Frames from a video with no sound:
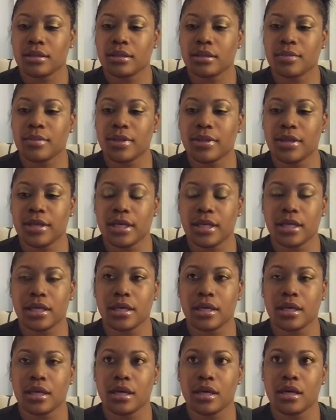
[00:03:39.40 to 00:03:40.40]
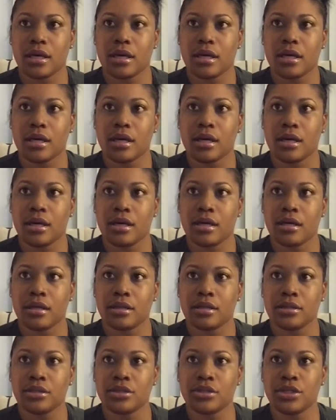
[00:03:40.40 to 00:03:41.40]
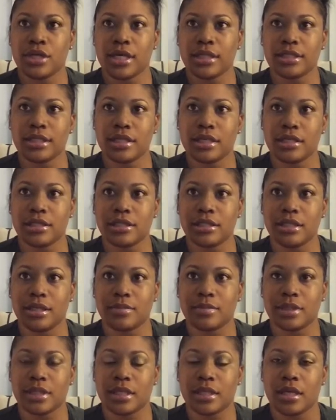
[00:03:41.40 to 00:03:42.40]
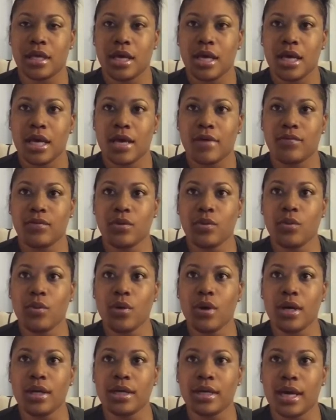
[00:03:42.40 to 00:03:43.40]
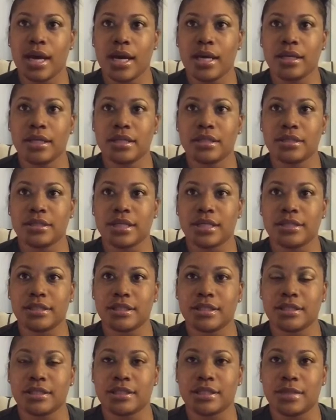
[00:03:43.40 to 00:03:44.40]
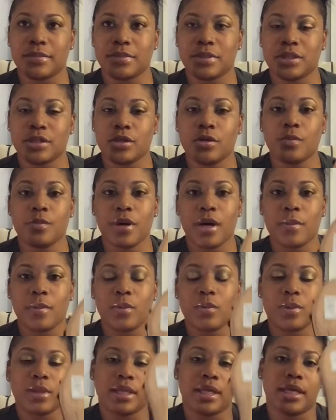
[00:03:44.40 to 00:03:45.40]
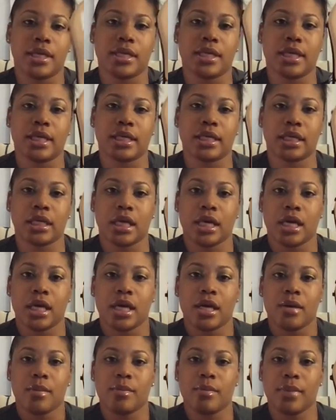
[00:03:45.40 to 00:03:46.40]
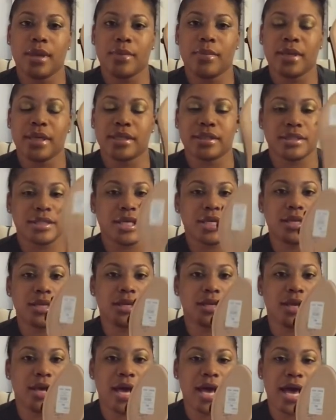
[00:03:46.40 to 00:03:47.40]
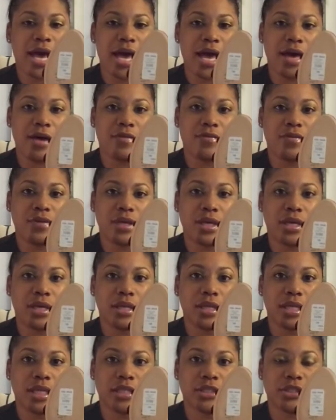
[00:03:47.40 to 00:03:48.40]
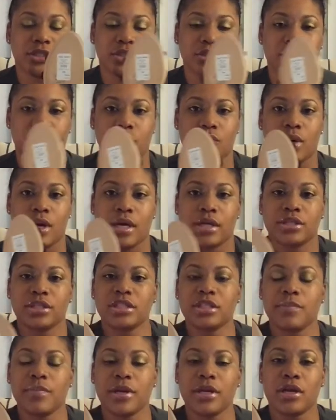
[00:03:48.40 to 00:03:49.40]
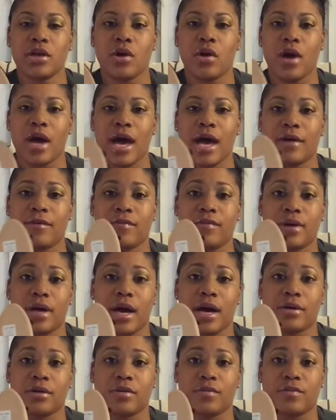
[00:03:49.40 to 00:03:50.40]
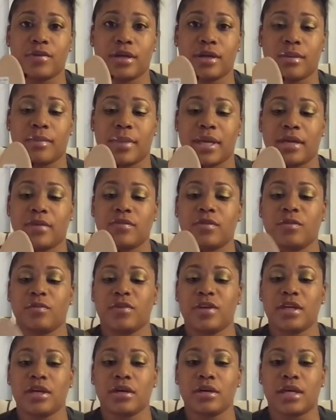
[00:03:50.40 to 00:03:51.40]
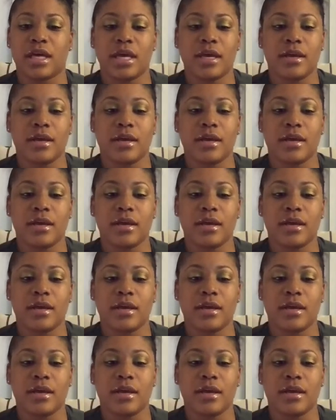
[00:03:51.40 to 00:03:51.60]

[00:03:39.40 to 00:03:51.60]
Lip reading: let me think, Jessica Simpson. If you wore a 9 in Jessica Simpson, you probably would need like maybe a 10 and a half in this shoe. Just depending on how your feet are made. If your feet are